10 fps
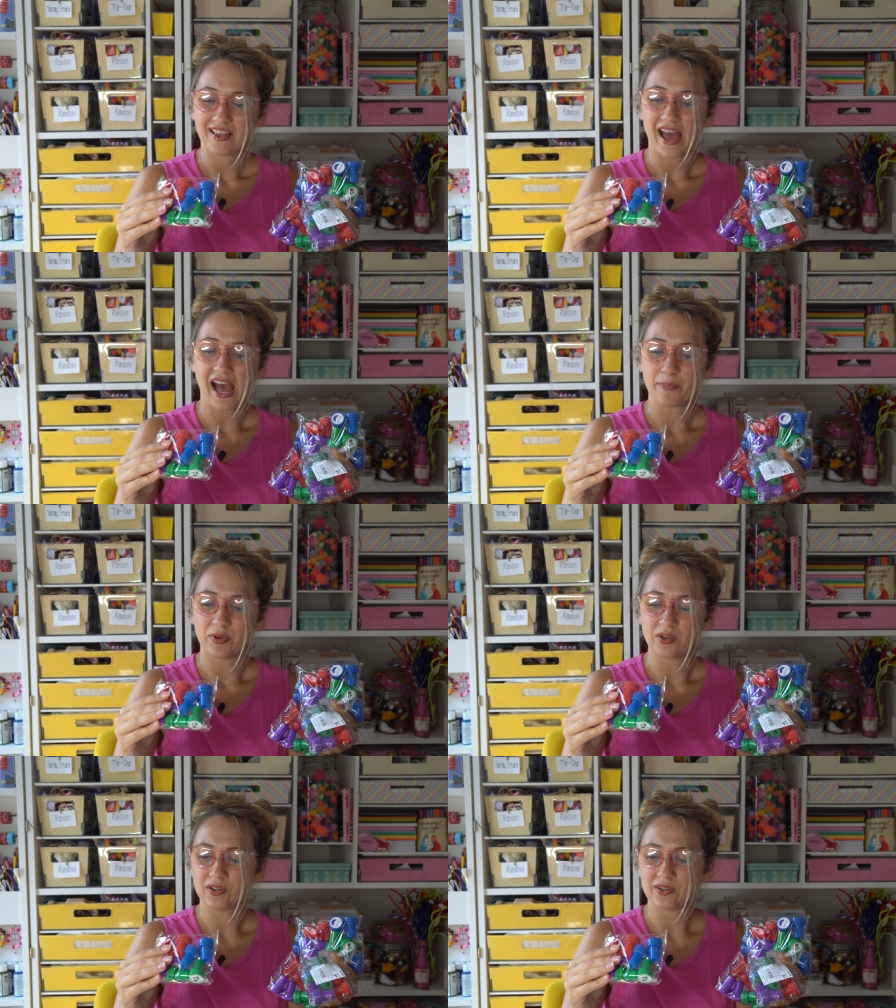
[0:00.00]

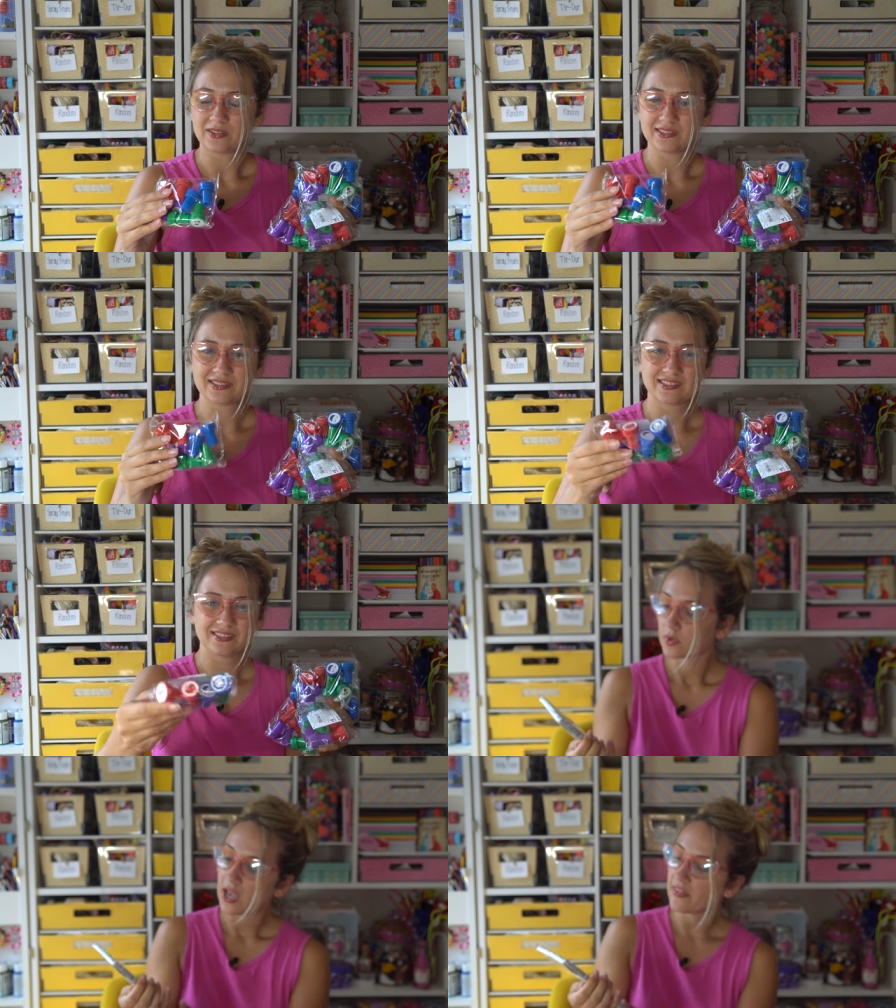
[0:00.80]
apples.
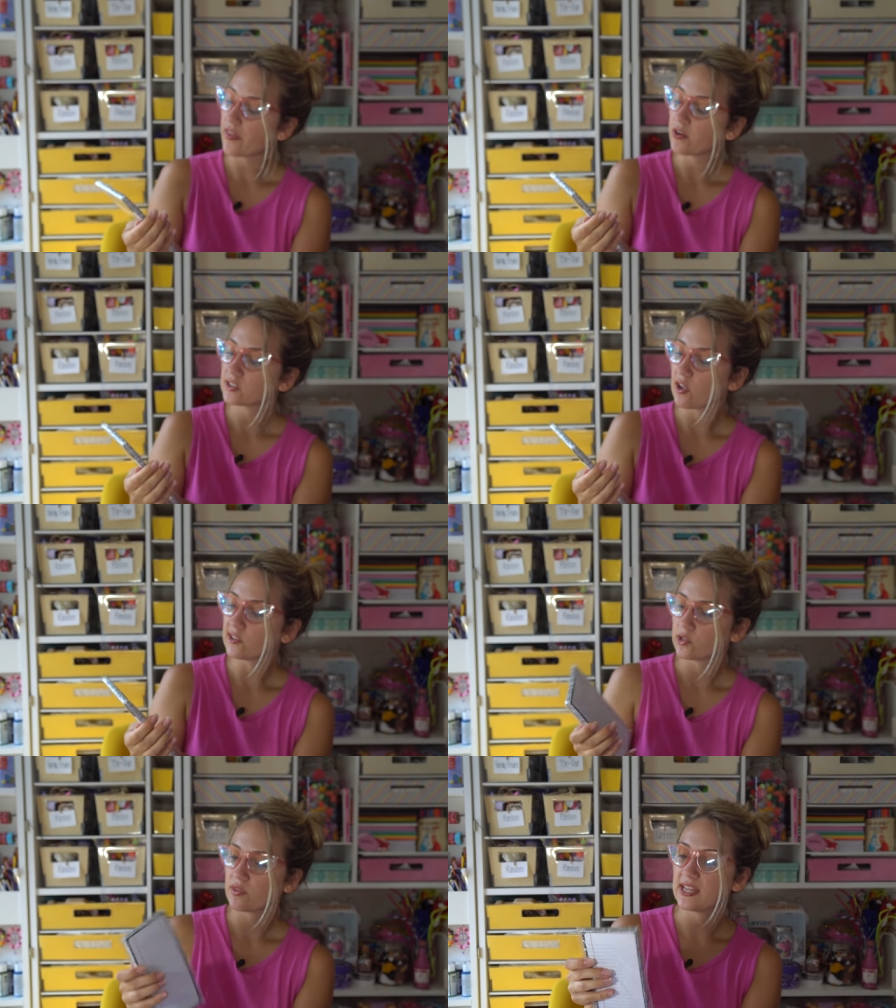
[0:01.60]
And then there's
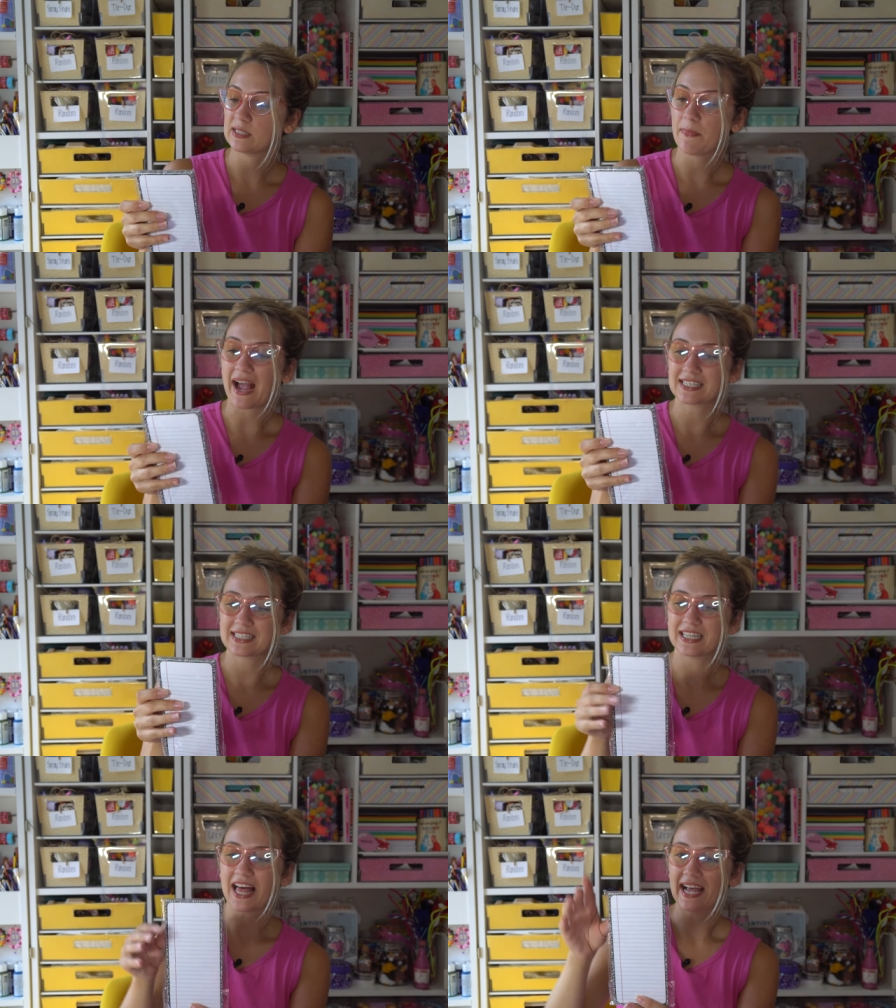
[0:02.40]
also this back
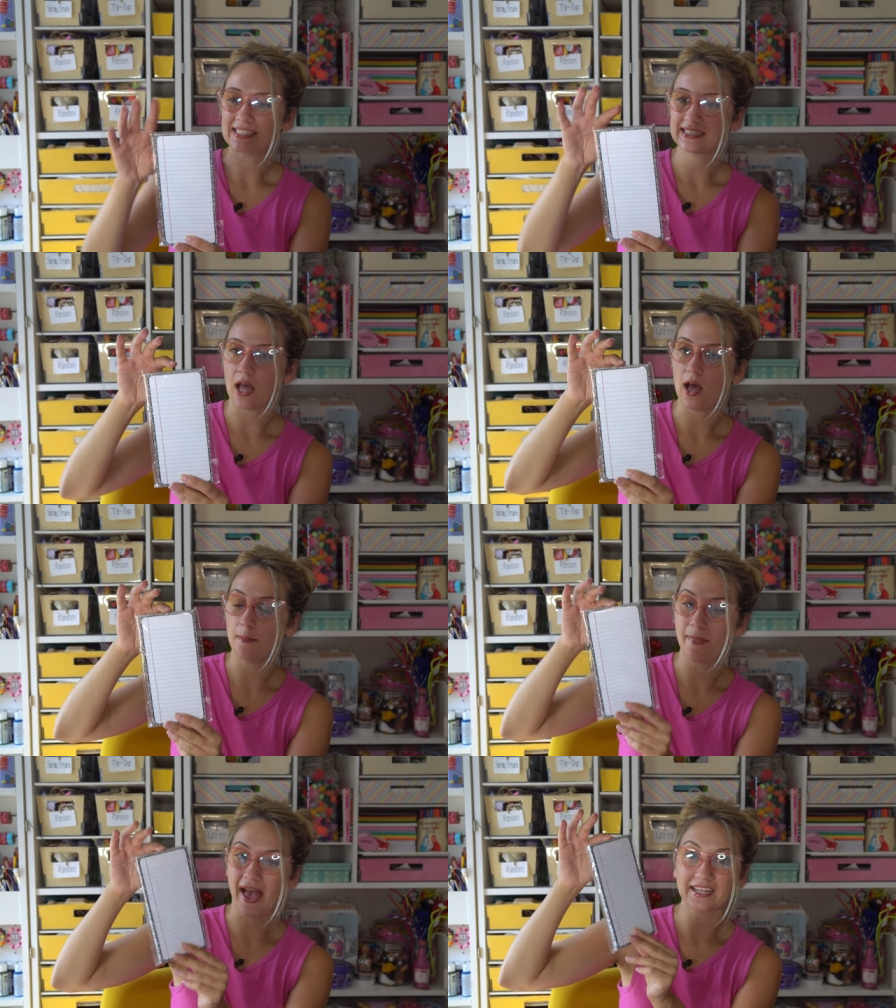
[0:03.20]
to class
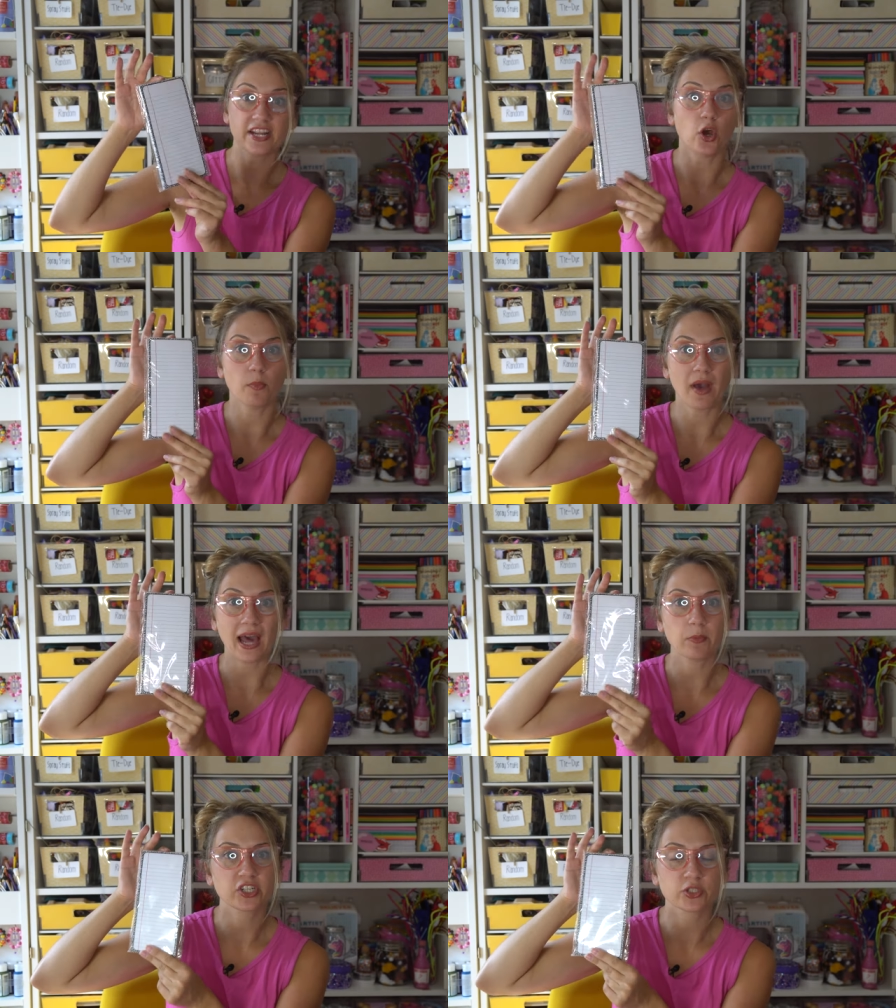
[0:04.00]
magnet
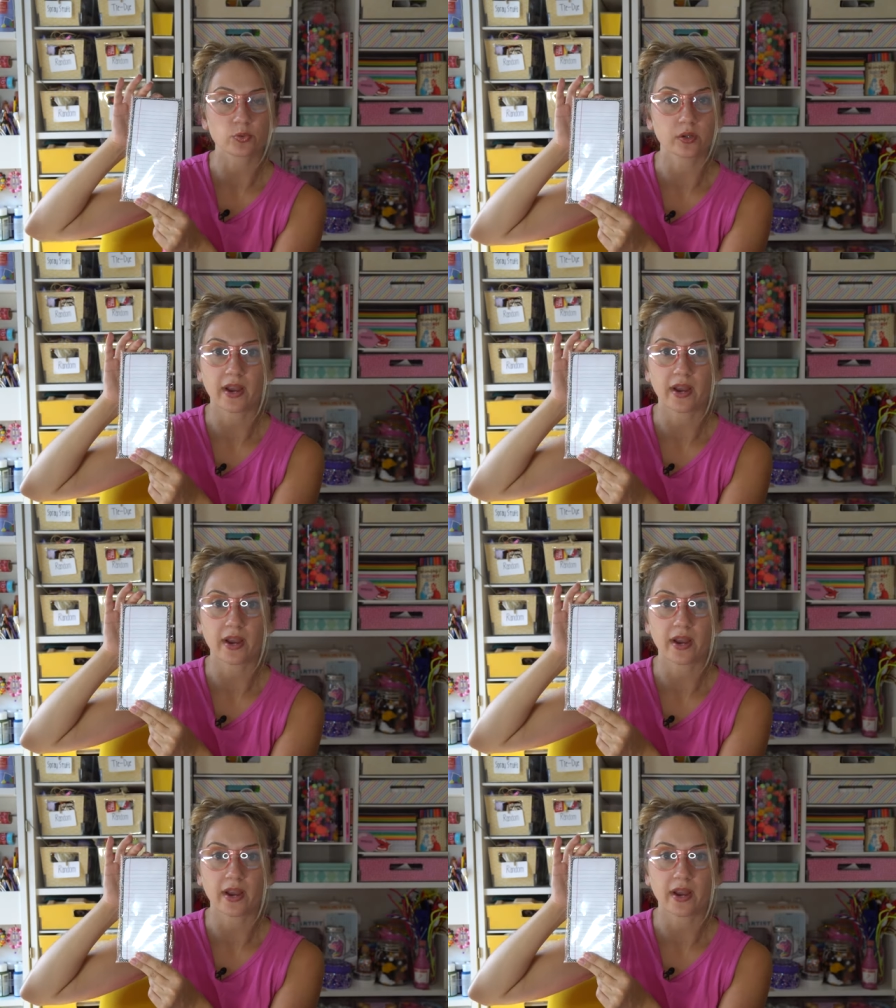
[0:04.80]
notepad, which is really